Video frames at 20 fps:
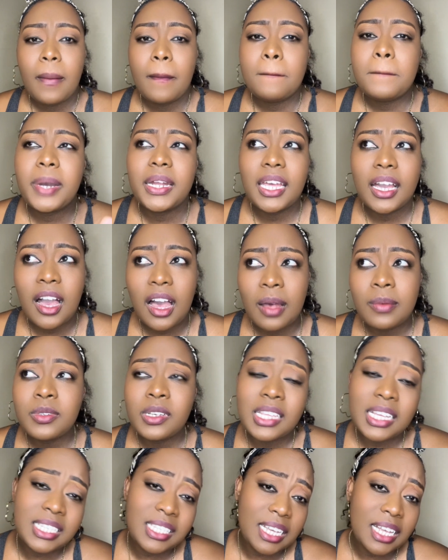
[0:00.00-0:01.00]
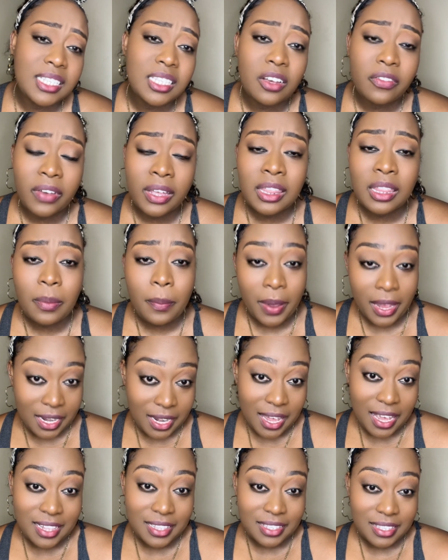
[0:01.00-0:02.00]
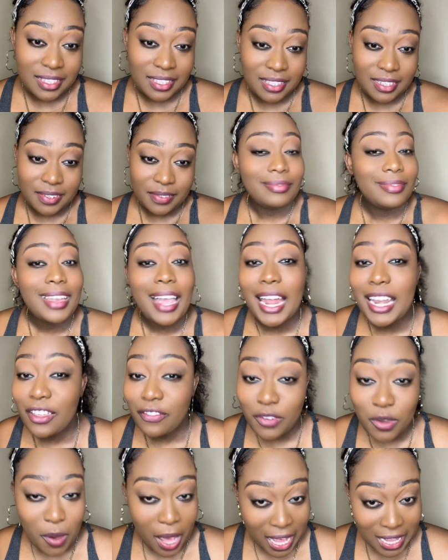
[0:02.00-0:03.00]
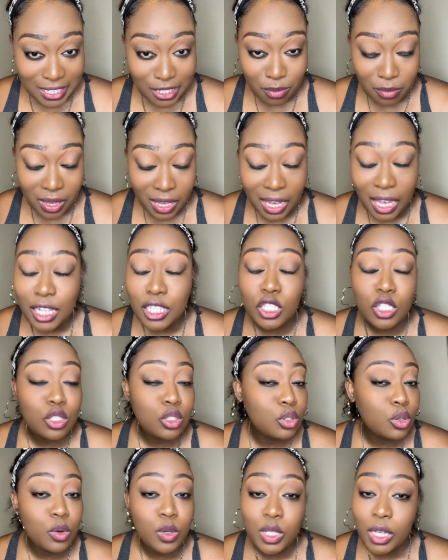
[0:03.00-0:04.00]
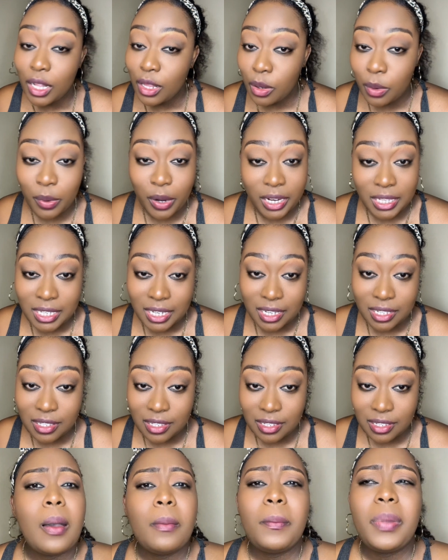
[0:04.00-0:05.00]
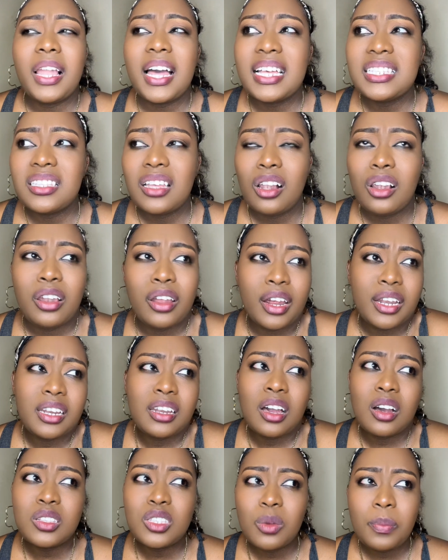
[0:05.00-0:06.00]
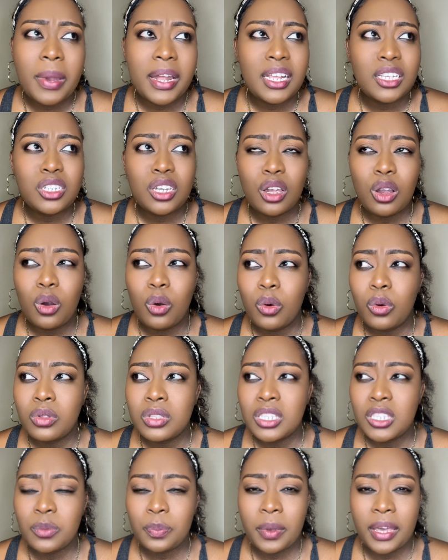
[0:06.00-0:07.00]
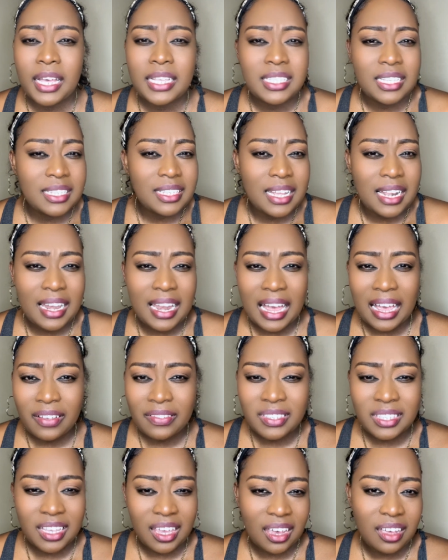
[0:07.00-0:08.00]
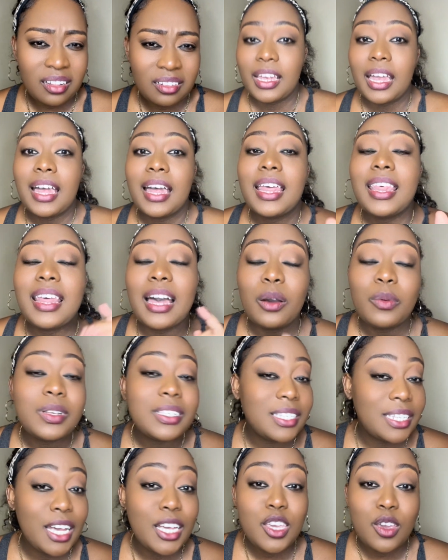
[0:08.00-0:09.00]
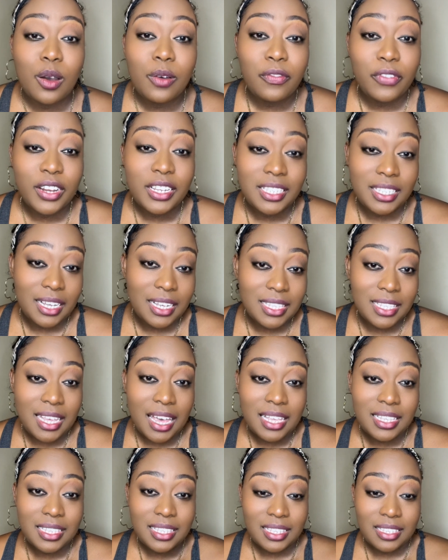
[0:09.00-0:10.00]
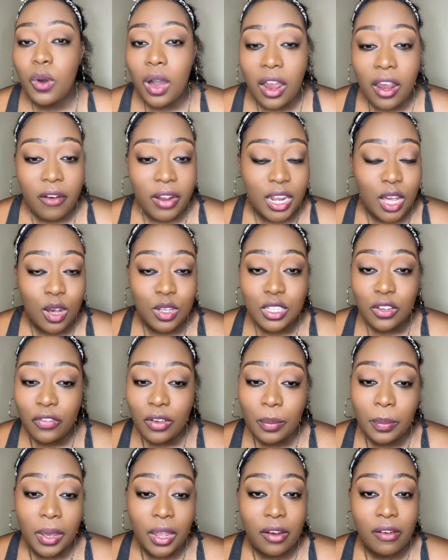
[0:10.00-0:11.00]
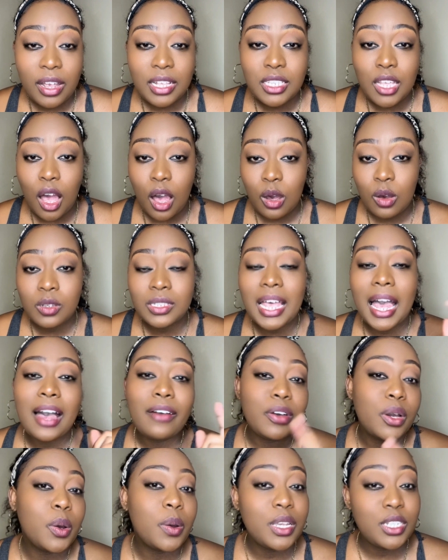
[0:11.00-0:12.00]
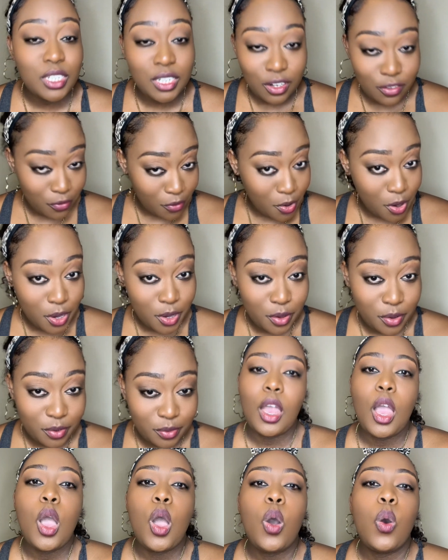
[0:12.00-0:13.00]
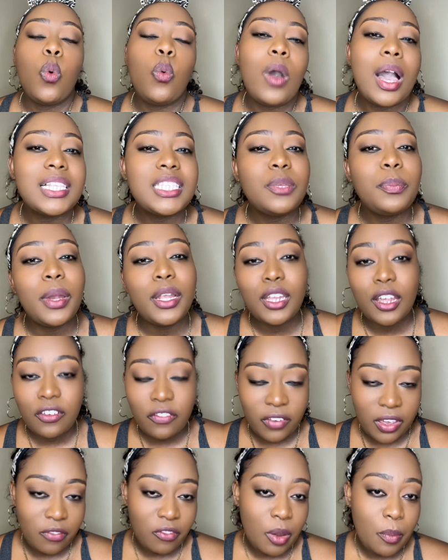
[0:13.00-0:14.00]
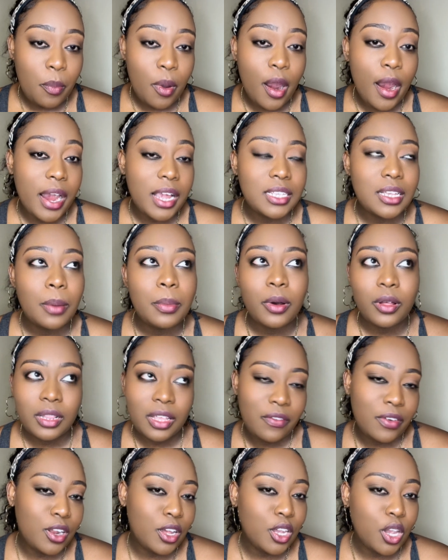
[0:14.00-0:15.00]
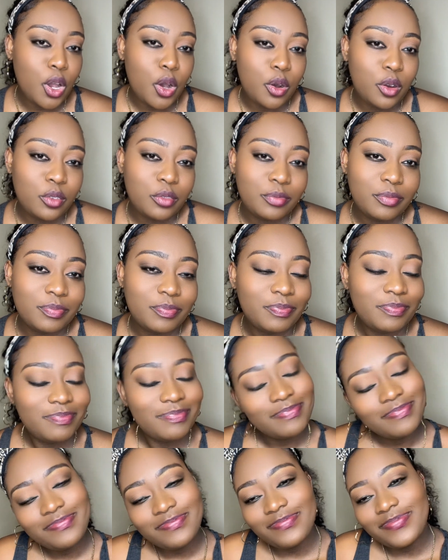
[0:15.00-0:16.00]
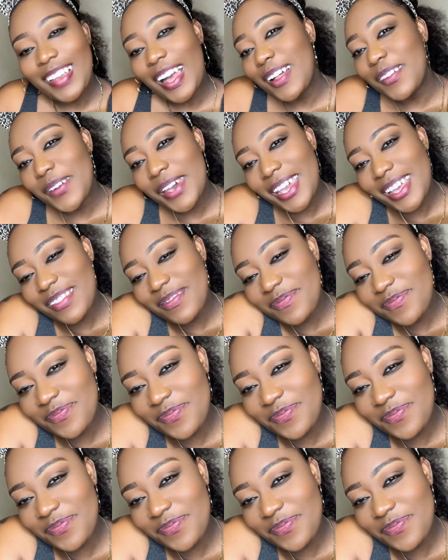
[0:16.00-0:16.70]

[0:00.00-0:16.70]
but it comes with a sense of independence. And if you ask me, it's totally worth it. Plus, learning how to manage your own space is a life skill that will set you up for success. If you're already out of your parents' house, I have a question for you. What's been your favorite part about living on your own? I'll wait.